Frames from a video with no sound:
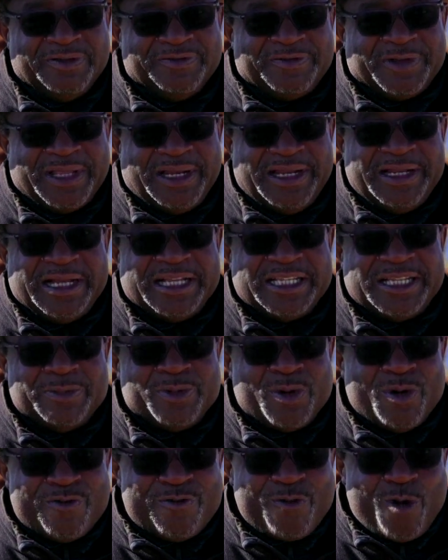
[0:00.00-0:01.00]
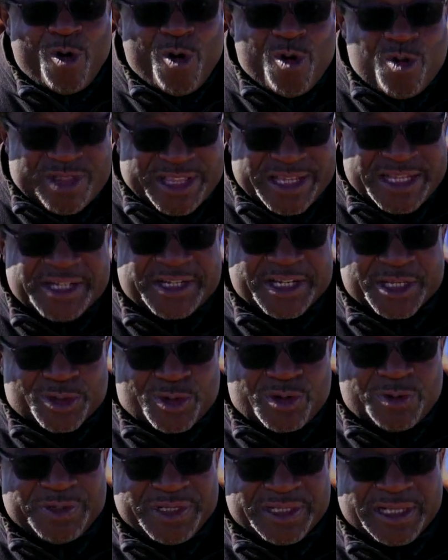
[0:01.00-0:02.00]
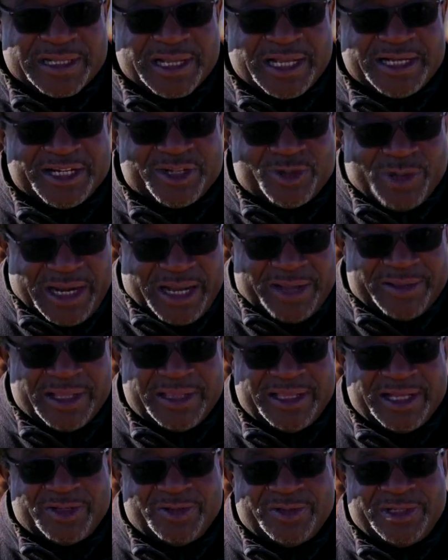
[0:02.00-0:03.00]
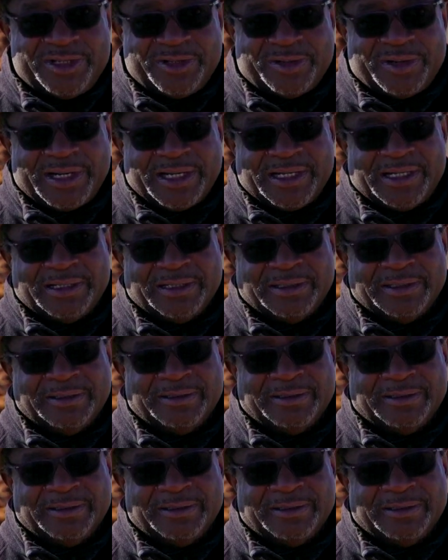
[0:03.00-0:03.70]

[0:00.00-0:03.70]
for the leadership of all the interest groups in that country to allow that thing to deteriorate.